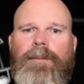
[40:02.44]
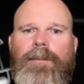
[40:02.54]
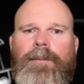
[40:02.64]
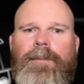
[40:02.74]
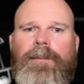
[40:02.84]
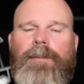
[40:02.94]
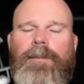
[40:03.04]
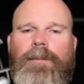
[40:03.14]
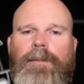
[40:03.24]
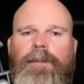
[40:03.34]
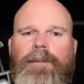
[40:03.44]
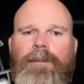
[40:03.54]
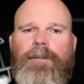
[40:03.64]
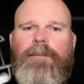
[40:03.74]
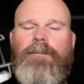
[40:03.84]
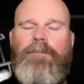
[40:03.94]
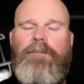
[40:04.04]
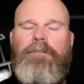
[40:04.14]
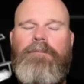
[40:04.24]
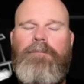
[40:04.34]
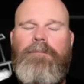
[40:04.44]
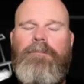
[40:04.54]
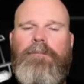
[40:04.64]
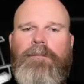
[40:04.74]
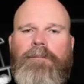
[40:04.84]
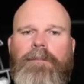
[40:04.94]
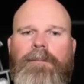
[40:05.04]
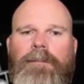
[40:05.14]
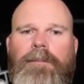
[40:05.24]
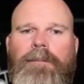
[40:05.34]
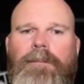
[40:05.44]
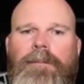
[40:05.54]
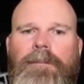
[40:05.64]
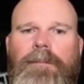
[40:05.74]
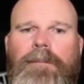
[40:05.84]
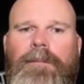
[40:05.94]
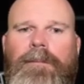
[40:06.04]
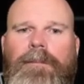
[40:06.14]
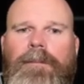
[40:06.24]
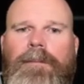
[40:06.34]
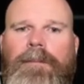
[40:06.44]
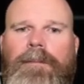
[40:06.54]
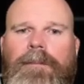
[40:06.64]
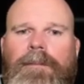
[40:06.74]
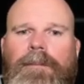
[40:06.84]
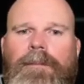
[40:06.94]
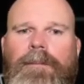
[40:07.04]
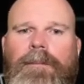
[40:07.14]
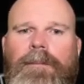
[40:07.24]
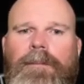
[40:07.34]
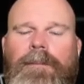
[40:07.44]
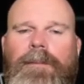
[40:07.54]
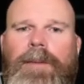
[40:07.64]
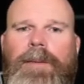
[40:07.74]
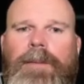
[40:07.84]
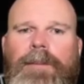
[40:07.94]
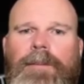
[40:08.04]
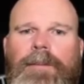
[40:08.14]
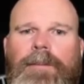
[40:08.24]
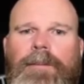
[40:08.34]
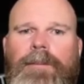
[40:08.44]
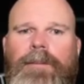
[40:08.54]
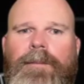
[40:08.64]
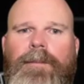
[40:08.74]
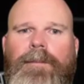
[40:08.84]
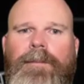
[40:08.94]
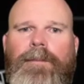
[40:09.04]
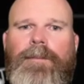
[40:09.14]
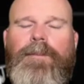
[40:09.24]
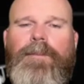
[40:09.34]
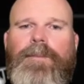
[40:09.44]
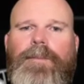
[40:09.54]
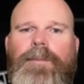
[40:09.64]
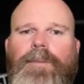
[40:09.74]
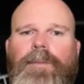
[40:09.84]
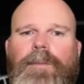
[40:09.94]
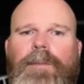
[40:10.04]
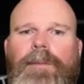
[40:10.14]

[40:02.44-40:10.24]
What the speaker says: (silent)